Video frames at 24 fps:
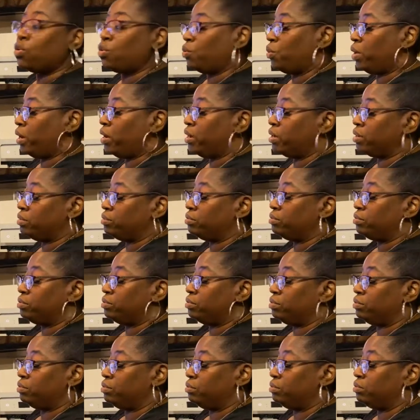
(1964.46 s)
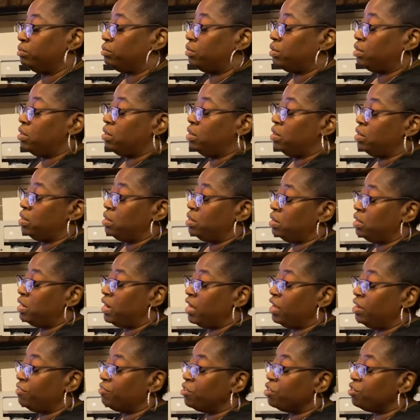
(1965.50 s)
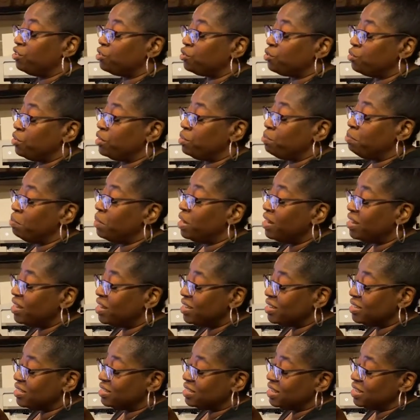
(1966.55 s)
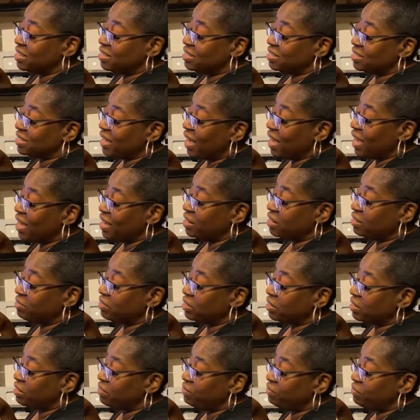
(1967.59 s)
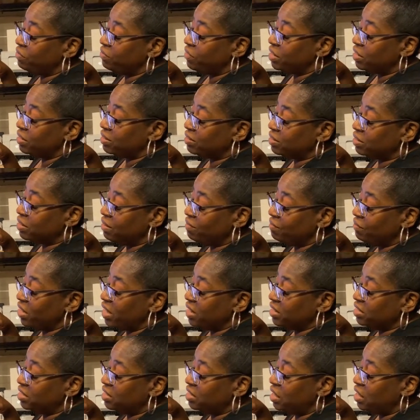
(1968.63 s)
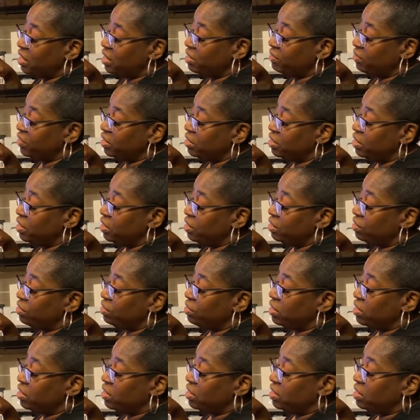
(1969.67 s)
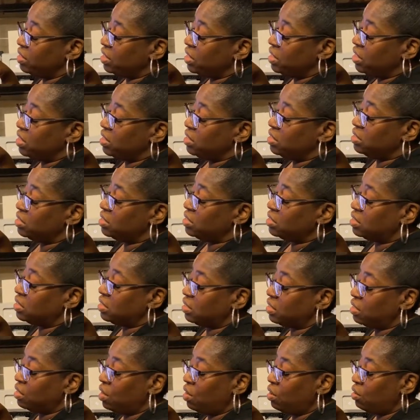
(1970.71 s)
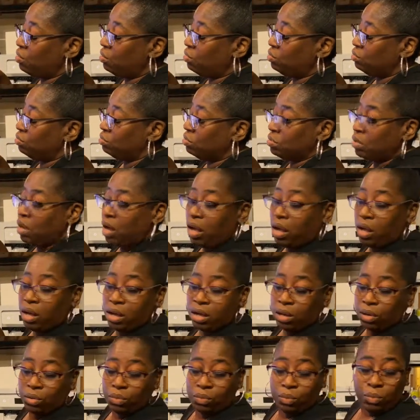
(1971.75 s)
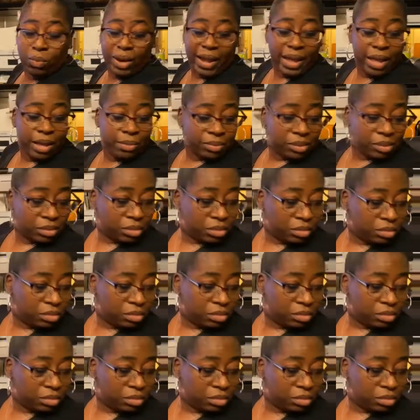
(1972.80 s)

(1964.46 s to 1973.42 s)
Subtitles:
Correct. Now, if you're doing mugs inside of the convection oven, you're going to need silicone wraps.